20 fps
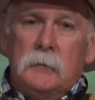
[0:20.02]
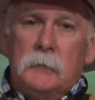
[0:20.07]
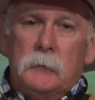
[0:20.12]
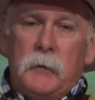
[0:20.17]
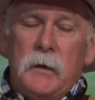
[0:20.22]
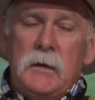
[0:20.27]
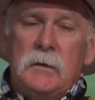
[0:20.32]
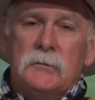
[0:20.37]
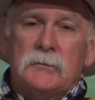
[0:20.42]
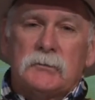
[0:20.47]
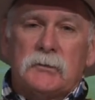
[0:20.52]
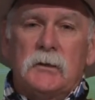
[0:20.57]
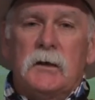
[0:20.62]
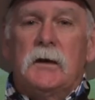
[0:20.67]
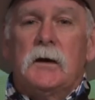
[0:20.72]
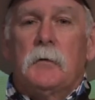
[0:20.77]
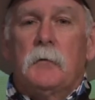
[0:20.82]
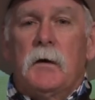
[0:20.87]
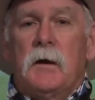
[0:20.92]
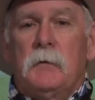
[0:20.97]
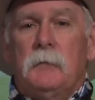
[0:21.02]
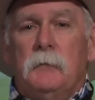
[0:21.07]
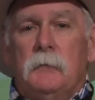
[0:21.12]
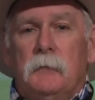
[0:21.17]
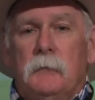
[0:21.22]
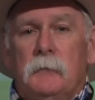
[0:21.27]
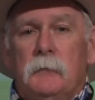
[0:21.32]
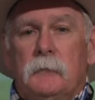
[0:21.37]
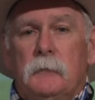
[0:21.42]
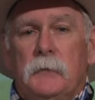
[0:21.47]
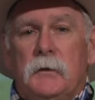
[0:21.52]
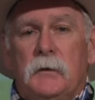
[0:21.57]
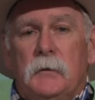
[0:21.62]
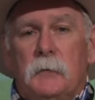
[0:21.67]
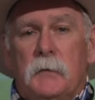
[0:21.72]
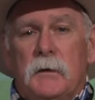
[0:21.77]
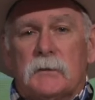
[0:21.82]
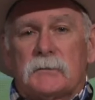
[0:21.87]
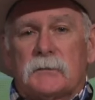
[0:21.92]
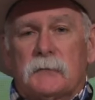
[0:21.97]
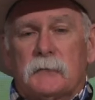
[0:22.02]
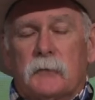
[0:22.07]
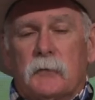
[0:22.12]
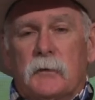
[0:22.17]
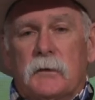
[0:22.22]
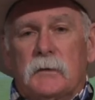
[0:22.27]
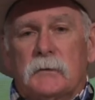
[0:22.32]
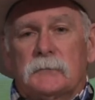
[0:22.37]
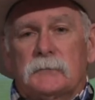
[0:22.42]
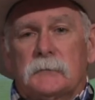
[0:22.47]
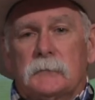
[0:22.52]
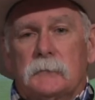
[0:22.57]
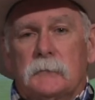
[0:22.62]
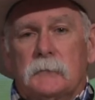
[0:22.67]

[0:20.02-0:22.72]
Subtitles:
Pete and Slim had been the best friends.